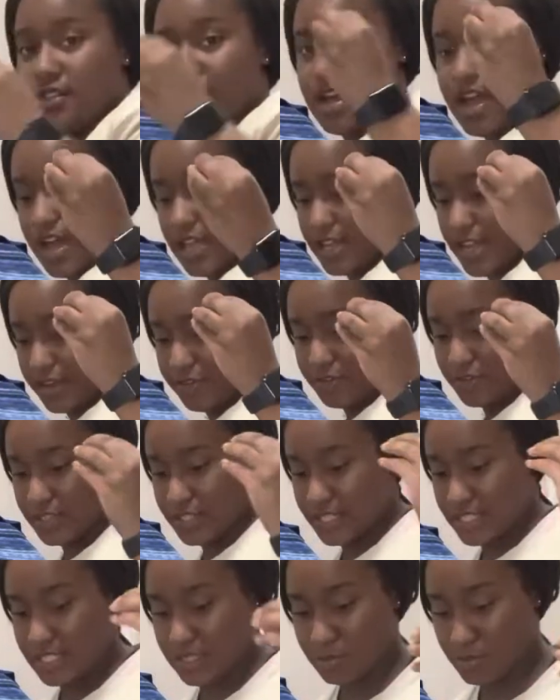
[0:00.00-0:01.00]
I like for the
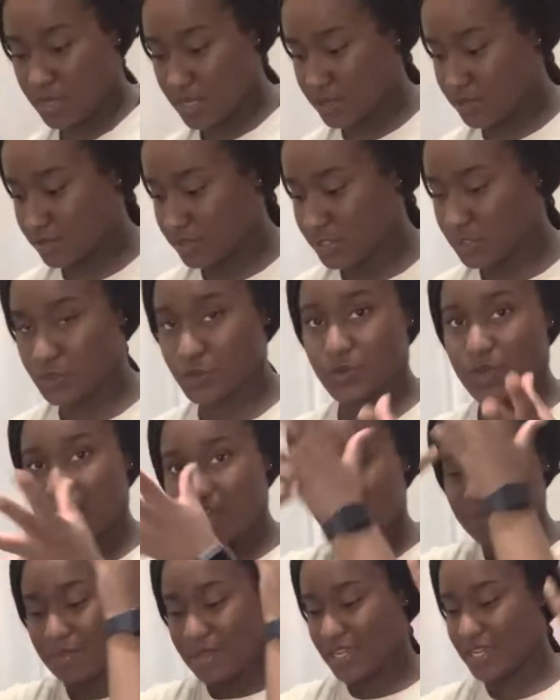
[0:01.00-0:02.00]
smell to
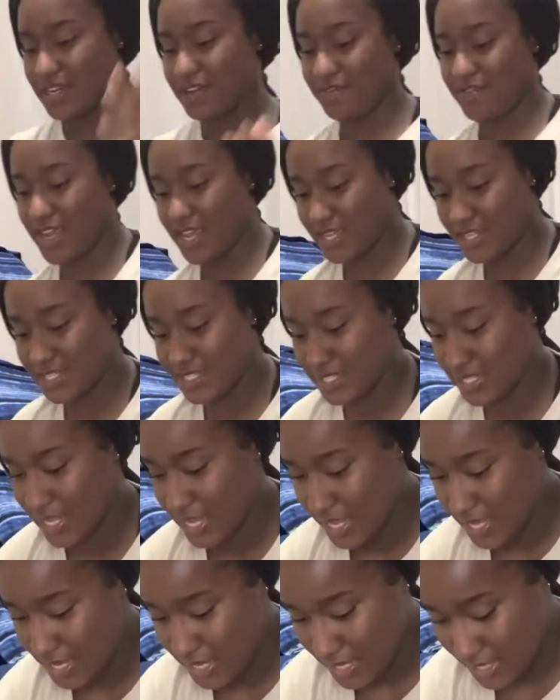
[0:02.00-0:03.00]
hit me in the face.
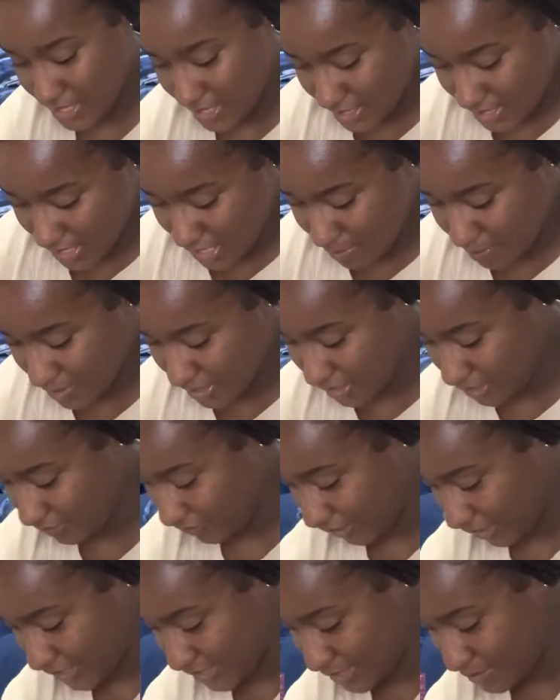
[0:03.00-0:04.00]
Hit me in the
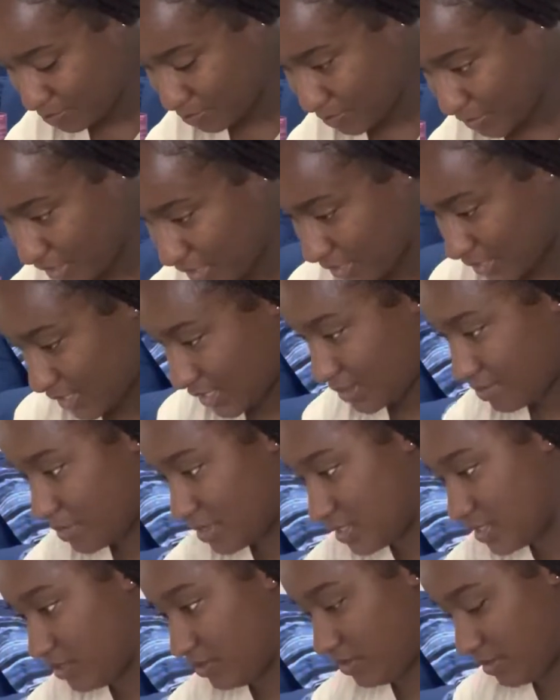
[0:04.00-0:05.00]
face because it smells so